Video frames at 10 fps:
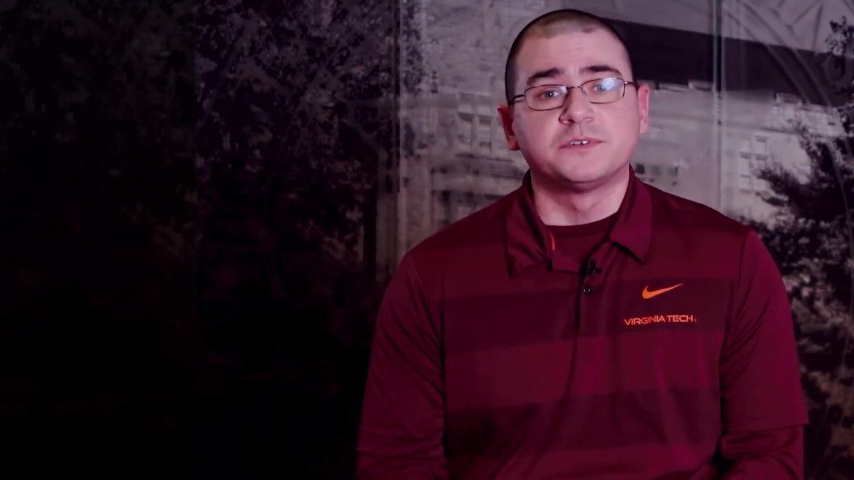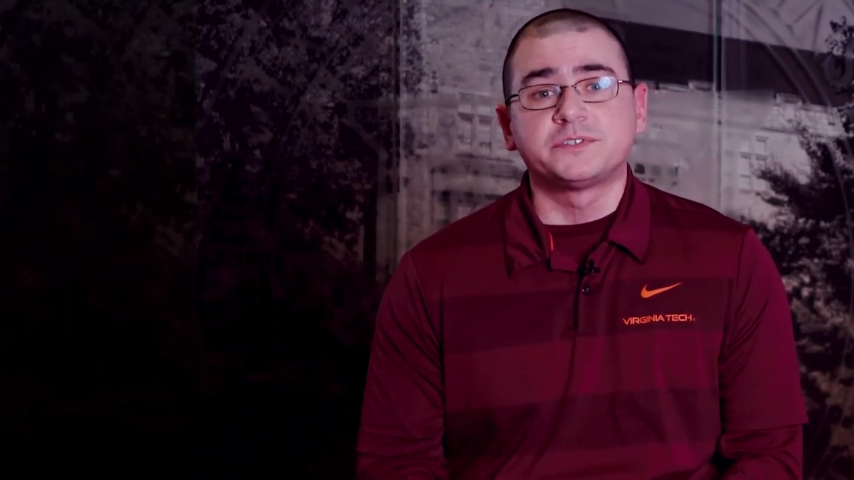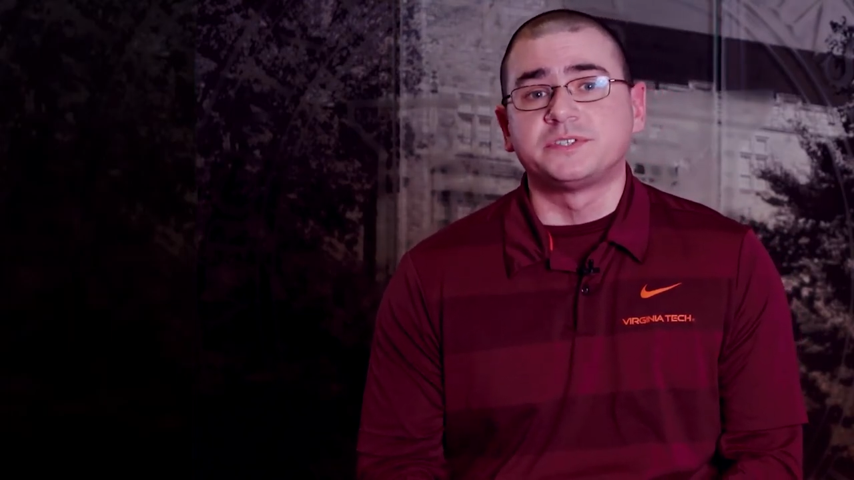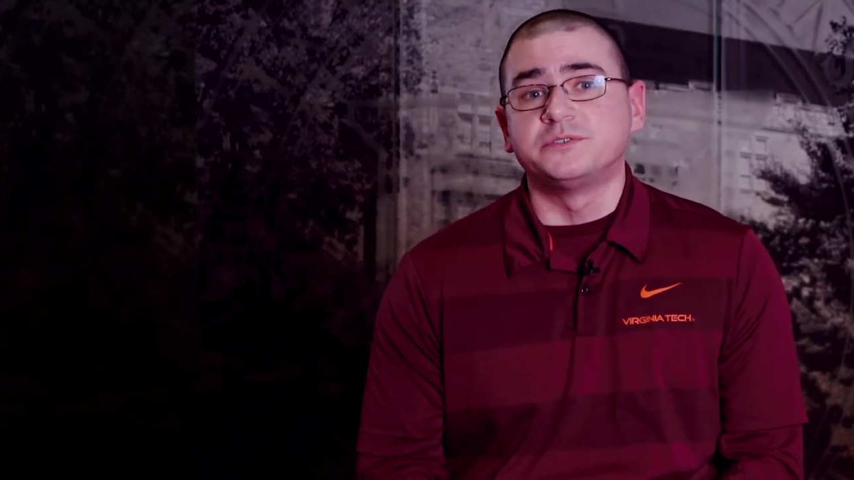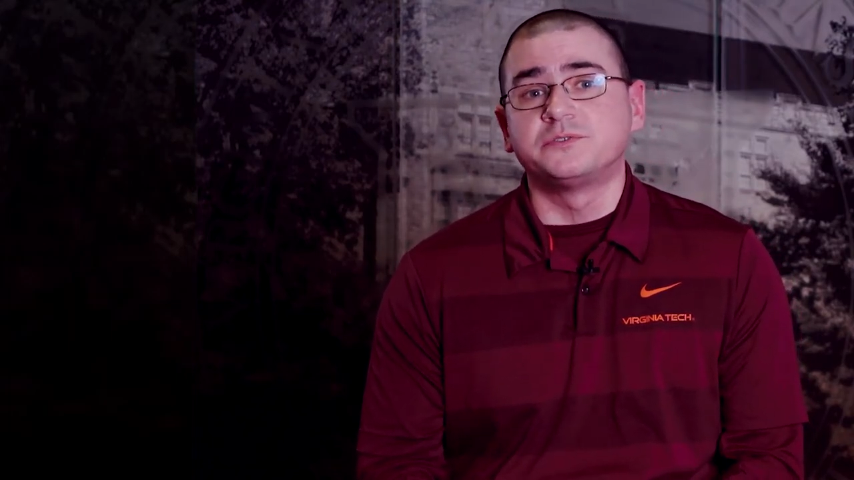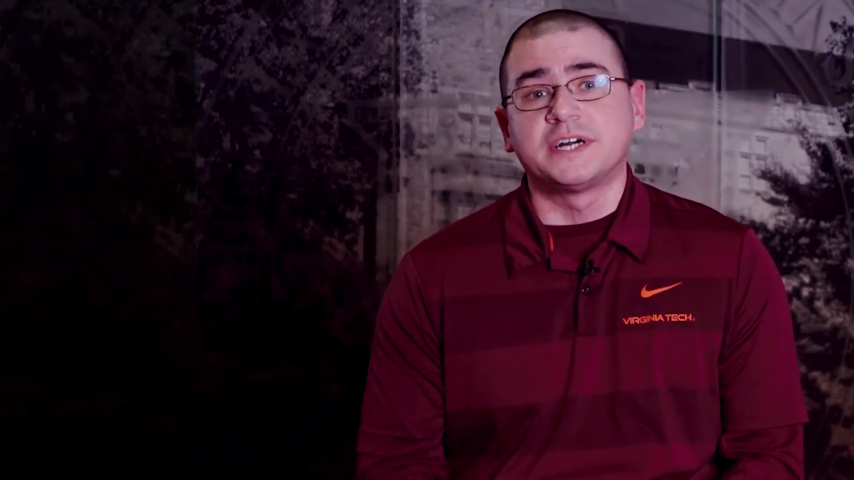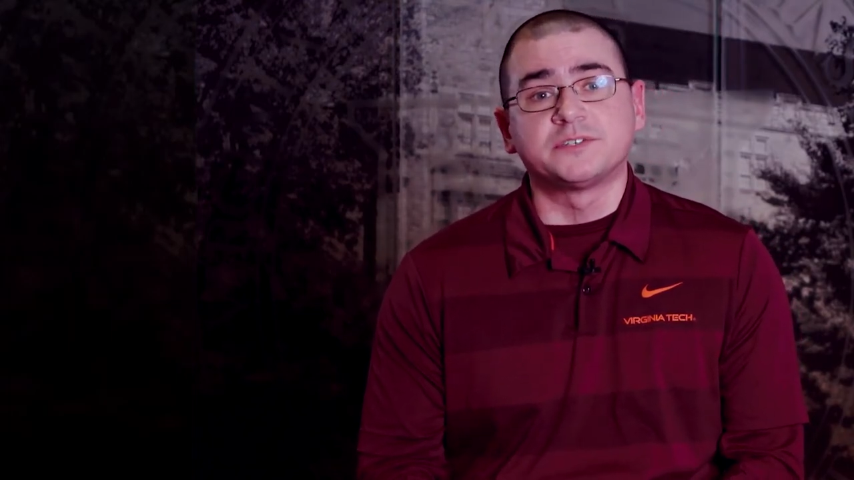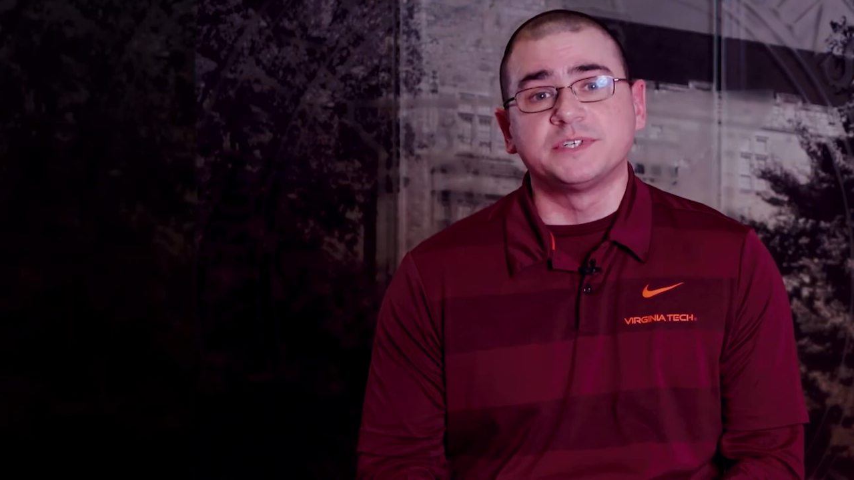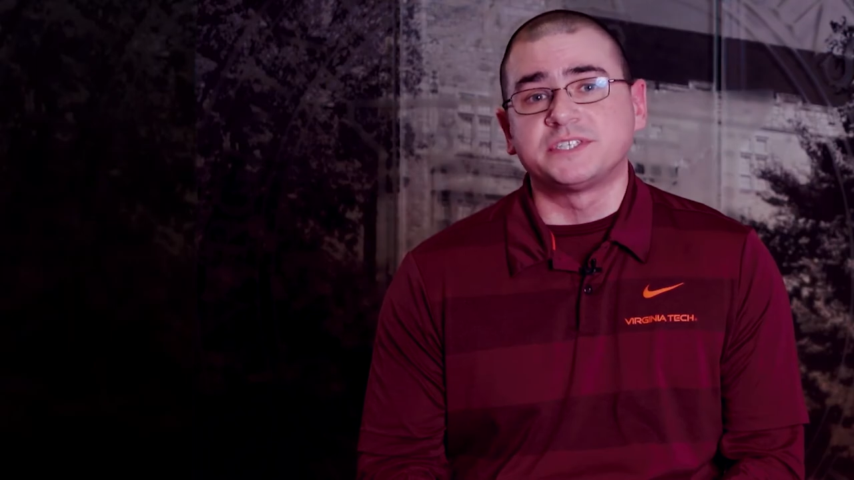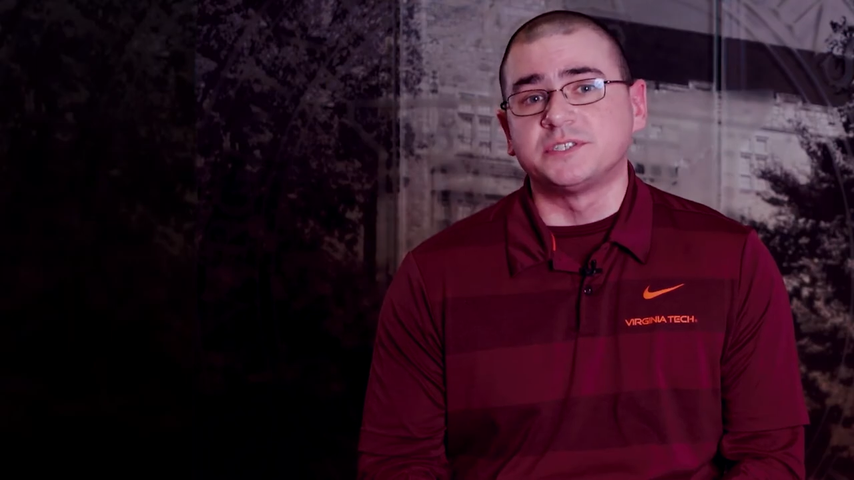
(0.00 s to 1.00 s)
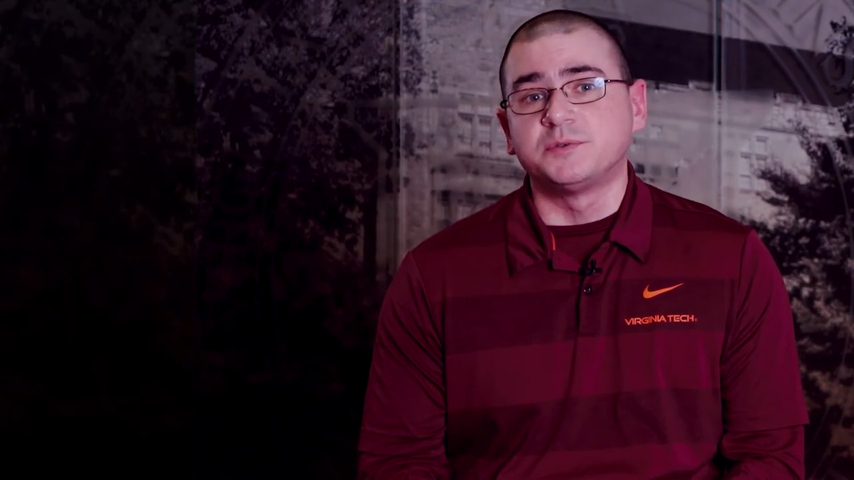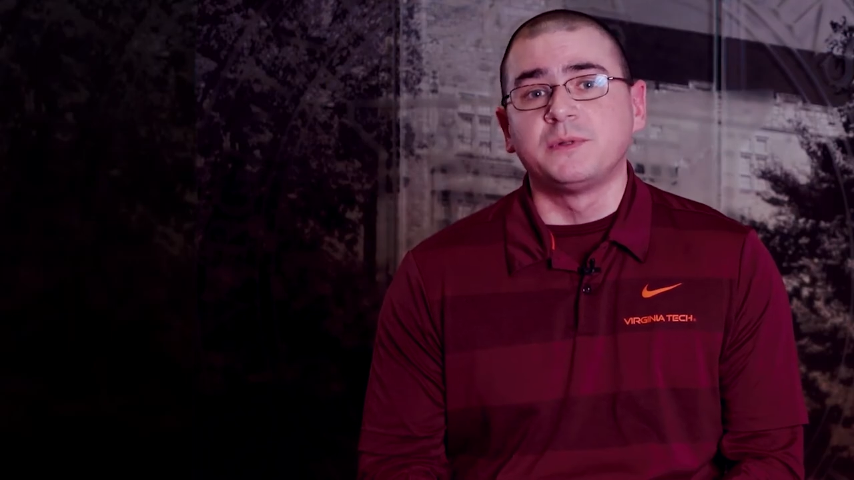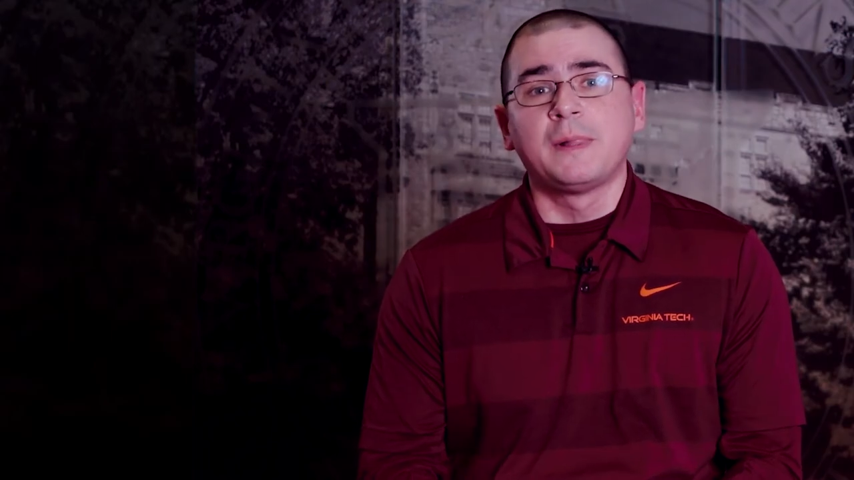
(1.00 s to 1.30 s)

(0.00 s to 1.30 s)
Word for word: close to graduation